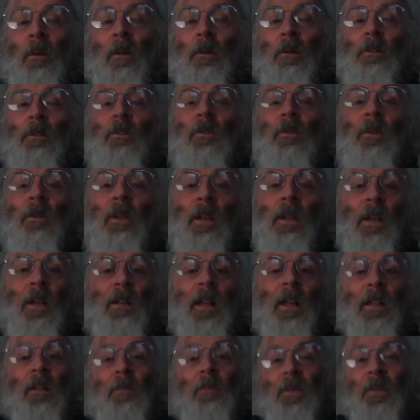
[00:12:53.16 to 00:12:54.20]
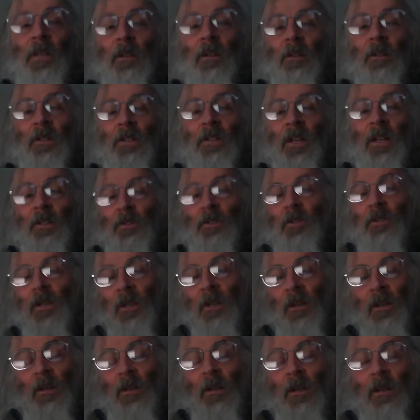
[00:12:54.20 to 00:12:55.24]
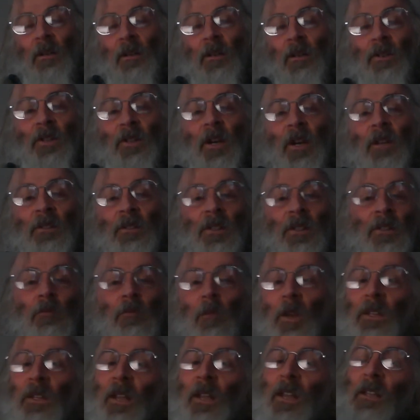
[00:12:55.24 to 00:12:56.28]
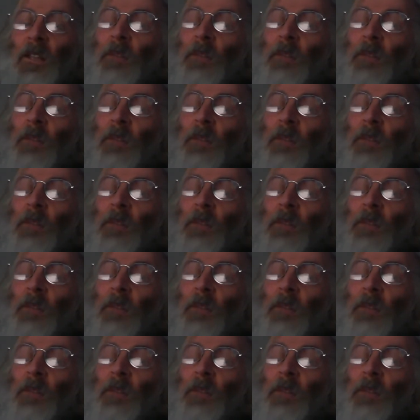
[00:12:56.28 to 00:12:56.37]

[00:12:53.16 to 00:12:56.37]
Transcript: So in any particular century, the chance is 1 in